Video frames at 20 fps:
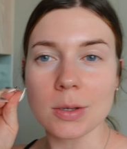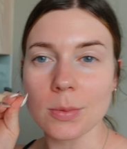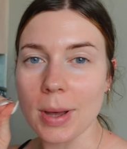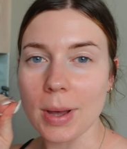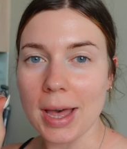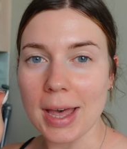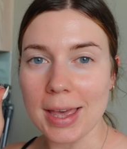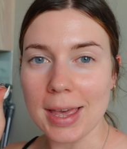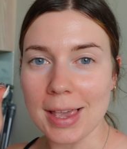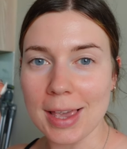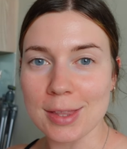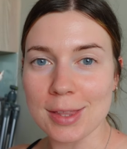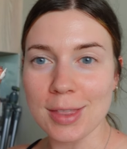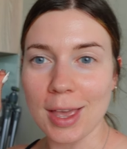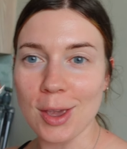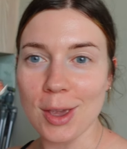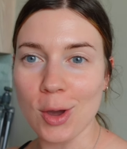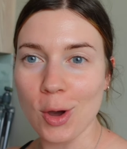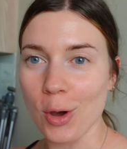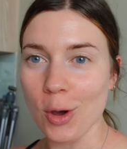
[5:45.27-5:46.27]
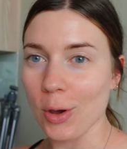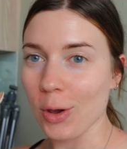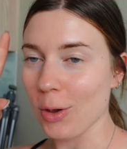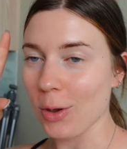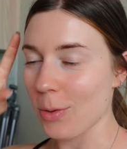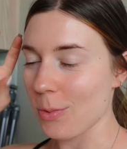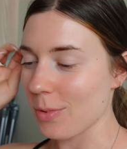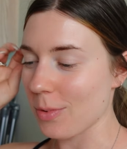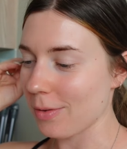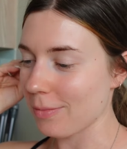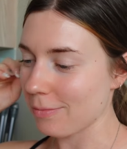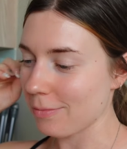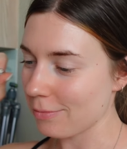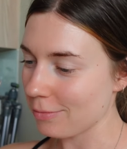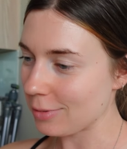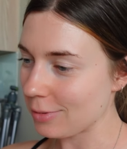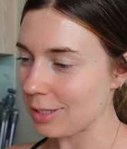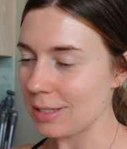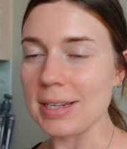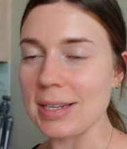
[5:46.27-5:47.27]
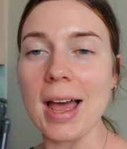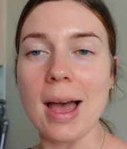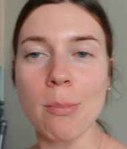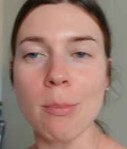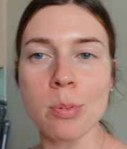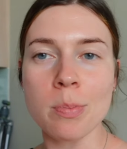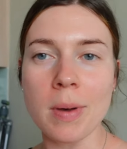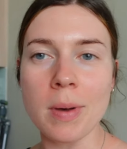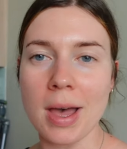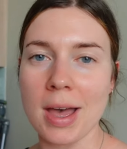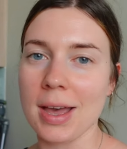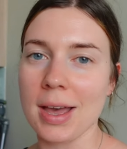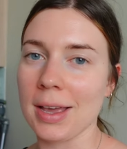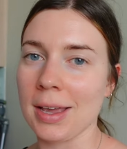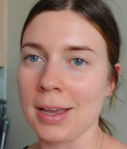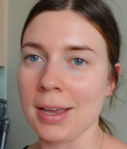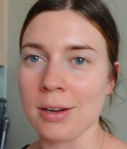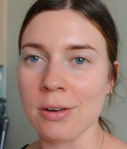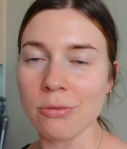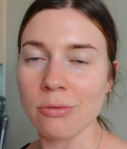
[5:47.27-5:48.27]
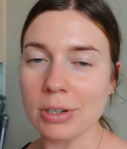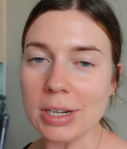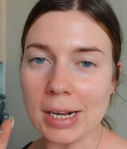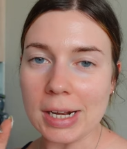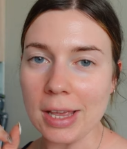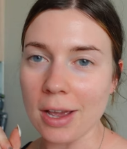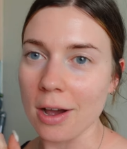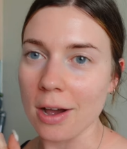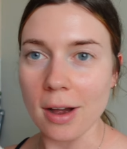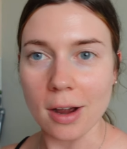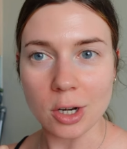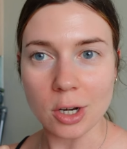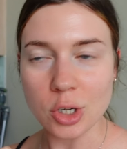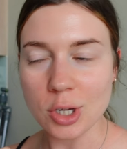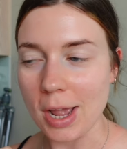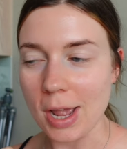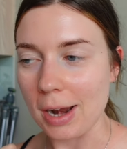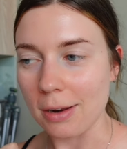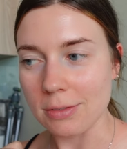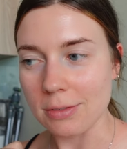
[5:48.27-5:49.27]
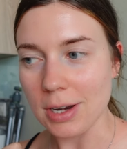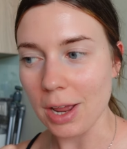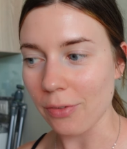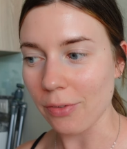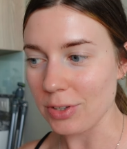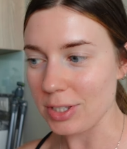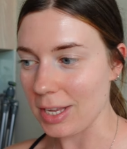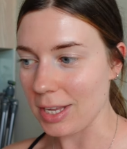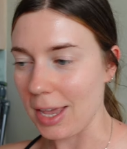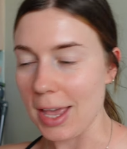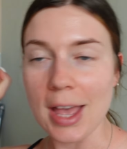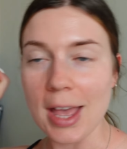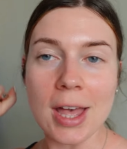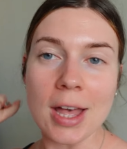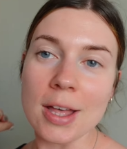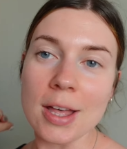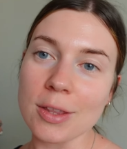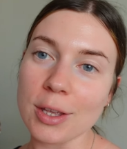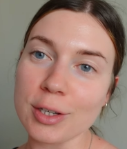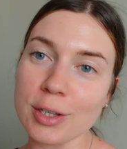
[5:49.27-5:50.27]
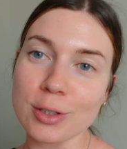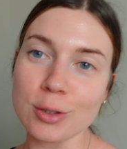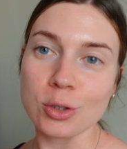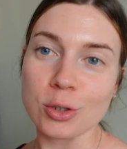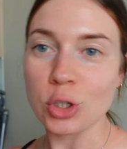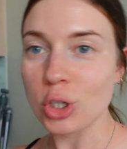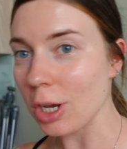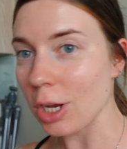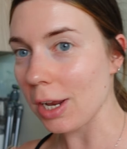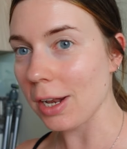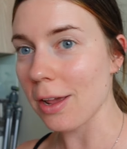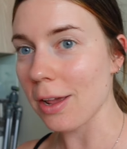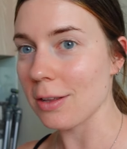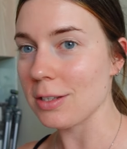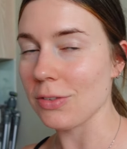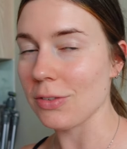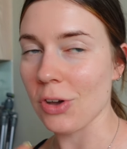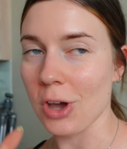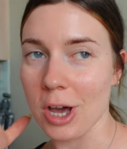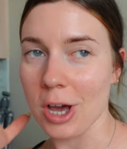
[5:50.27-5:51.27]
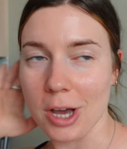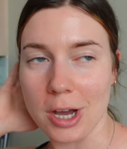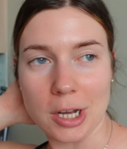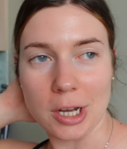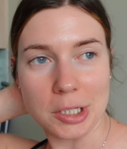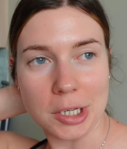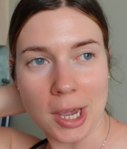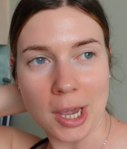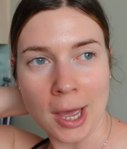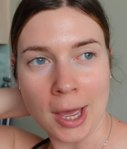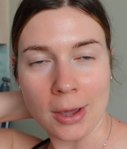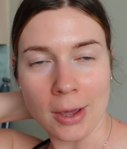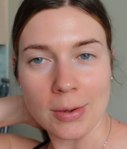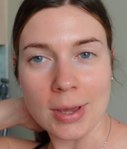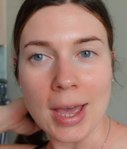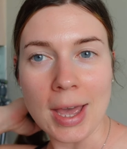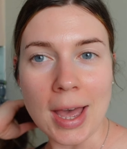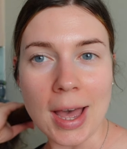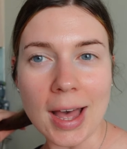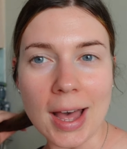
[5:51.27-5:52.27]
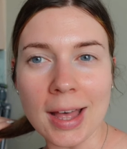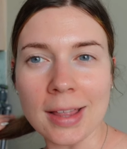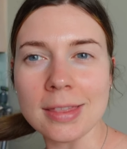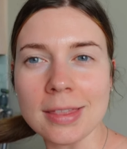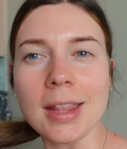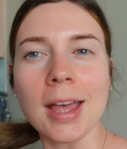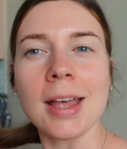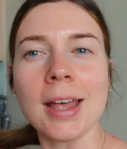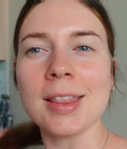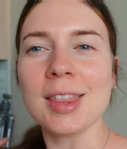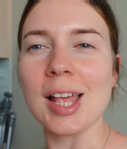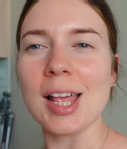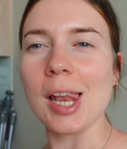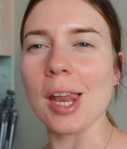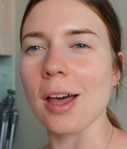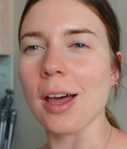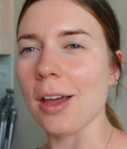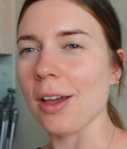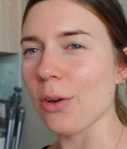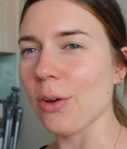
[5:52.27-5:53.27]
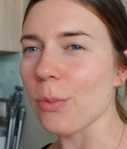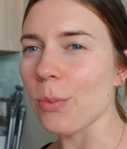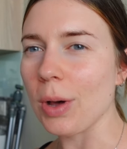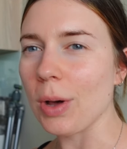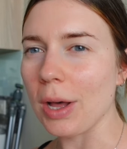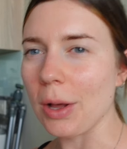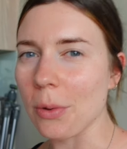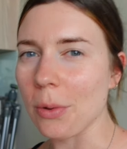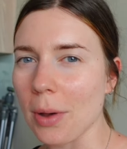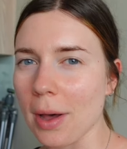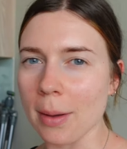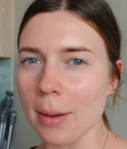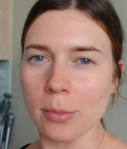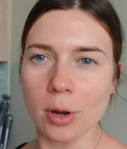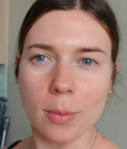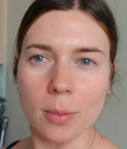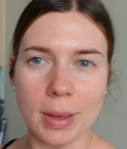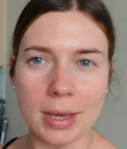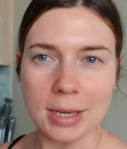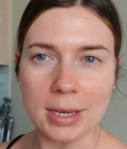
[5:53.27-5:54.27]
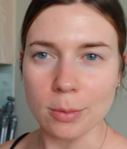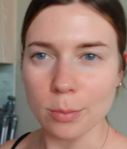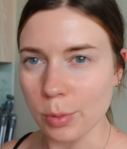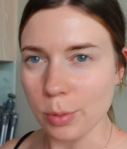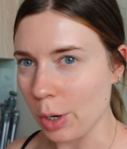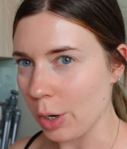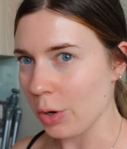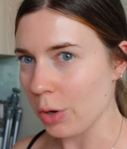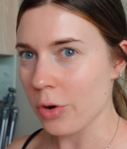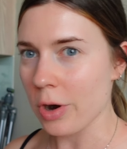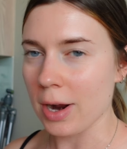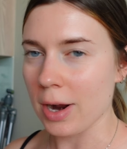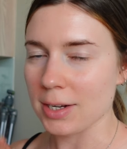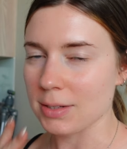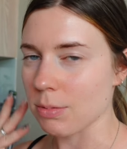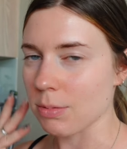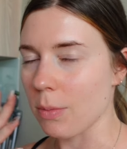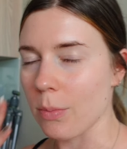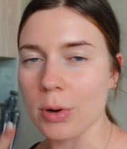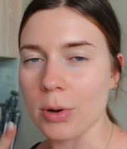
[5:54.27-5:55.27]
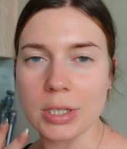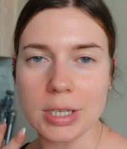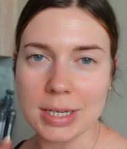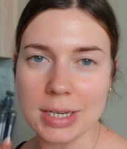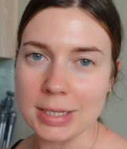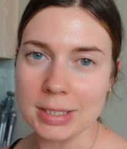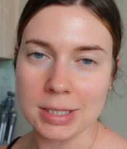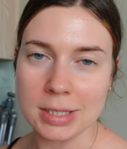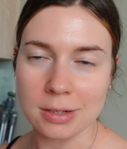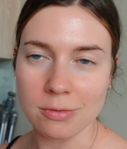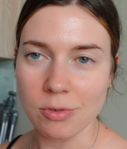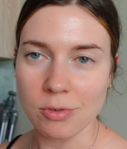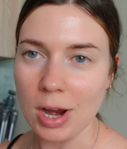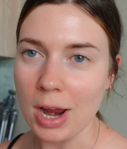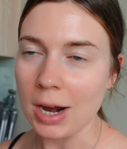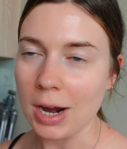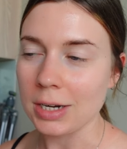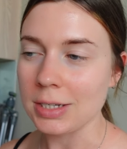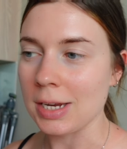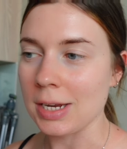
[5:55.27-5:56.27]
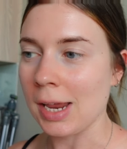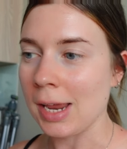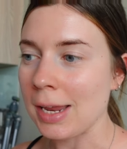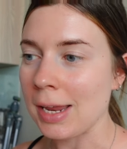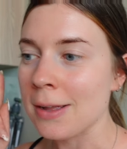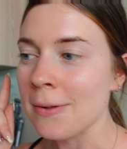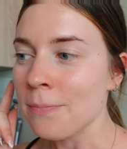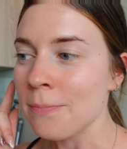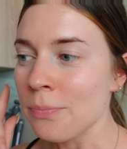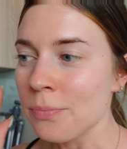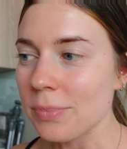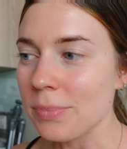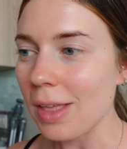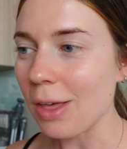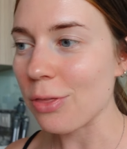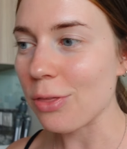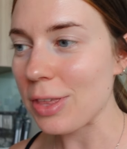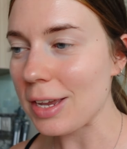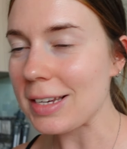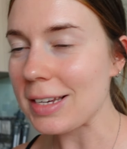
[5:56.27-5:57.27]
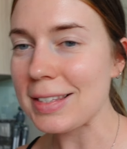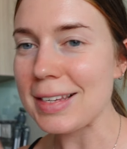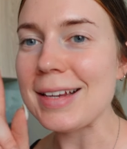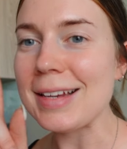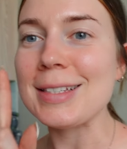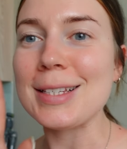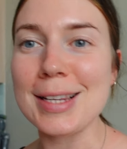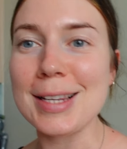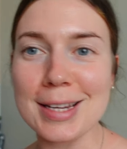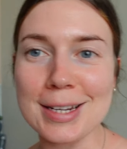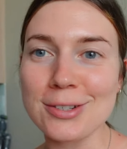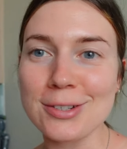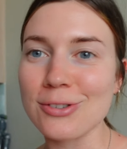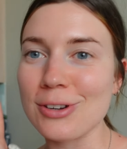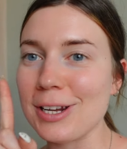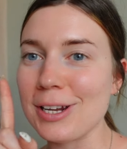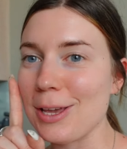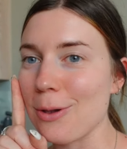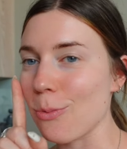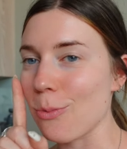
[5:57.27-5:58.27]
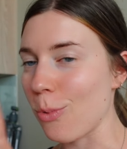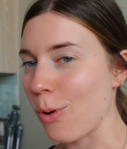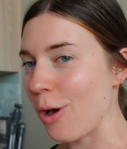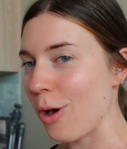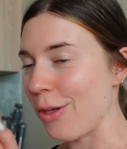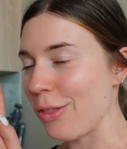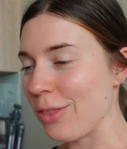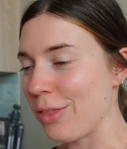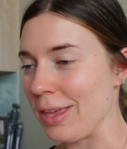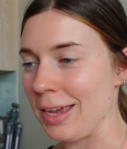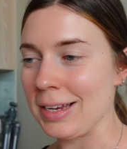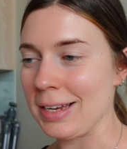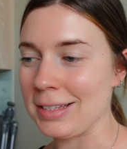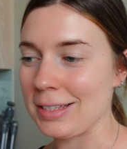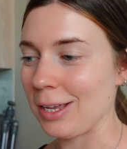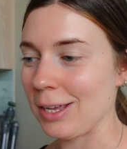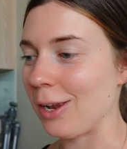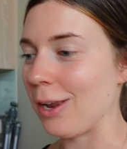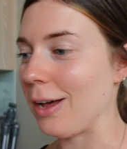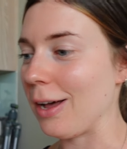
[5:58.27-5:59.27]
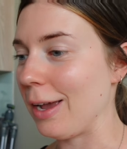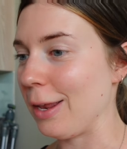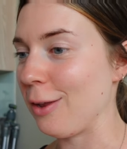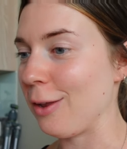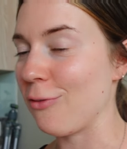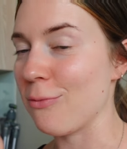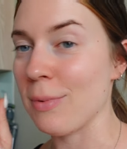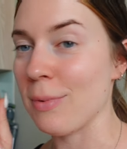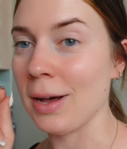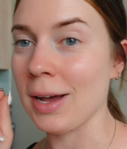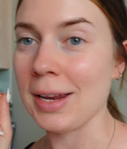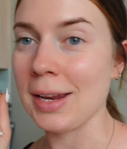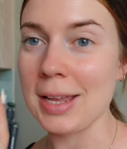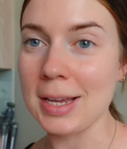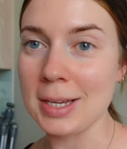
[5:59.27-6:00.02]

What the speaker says: away, they go slap bang in a really harsh calorie deficit. They do shitloads of cardio, and then they're like, well, I'm not making progress. My body isn't reacting. Now, this is literally what this client of mine